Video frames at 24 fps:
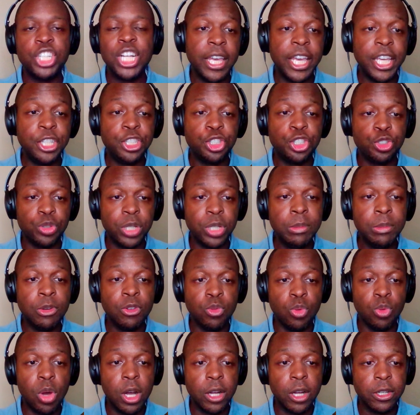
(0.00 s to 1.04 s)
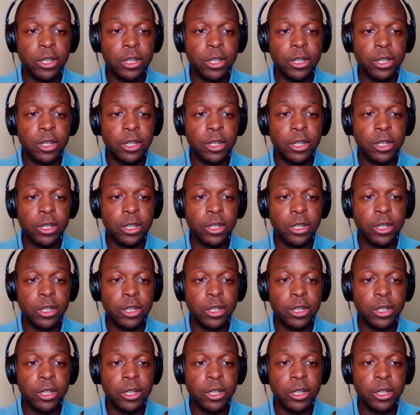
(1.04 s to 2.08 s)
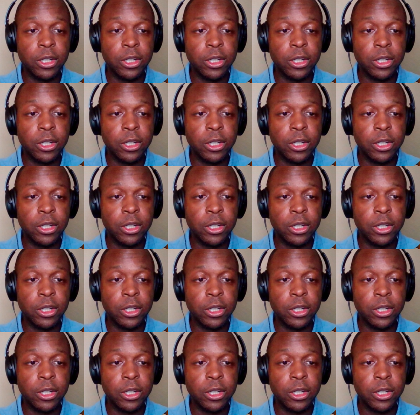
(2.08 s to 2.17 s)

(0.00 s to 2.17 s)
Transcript: a stream of water could